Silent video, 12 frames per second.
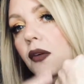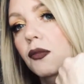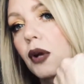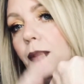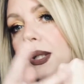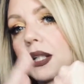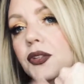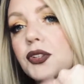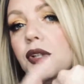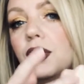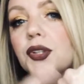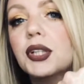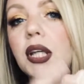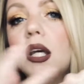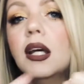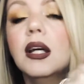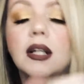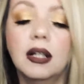rub it into your
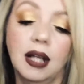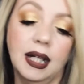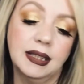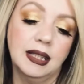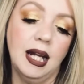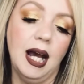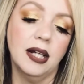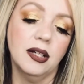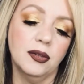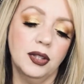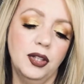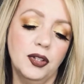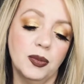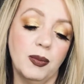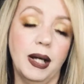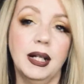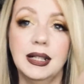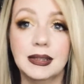skin. And like I said, I don't use
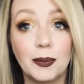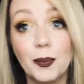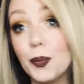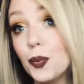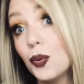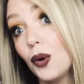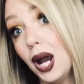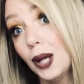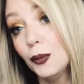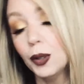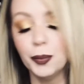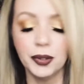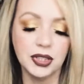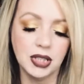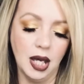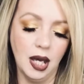mine as a primer per se.